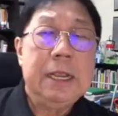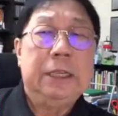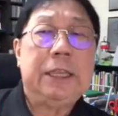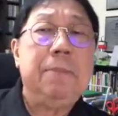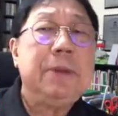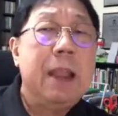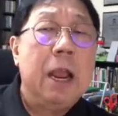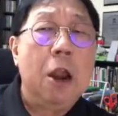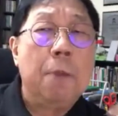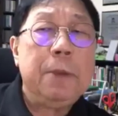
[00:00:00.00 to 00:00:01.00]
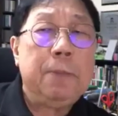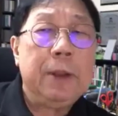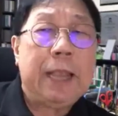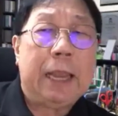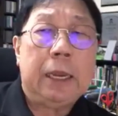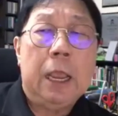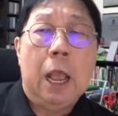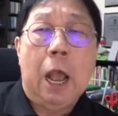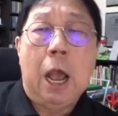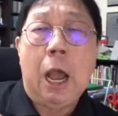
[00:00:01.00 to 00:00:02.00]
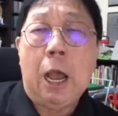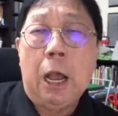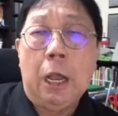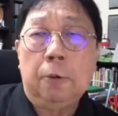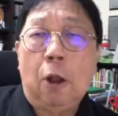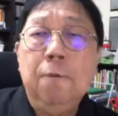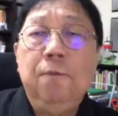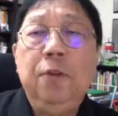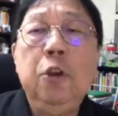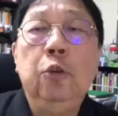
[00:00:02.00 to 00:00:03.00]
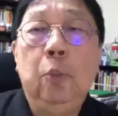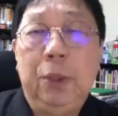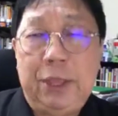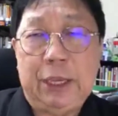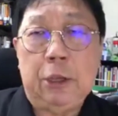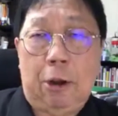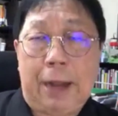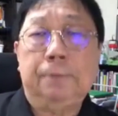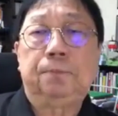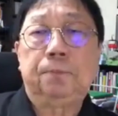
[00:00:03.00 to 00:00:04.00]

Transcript: Sometimes a lot of people get confused with this. All right.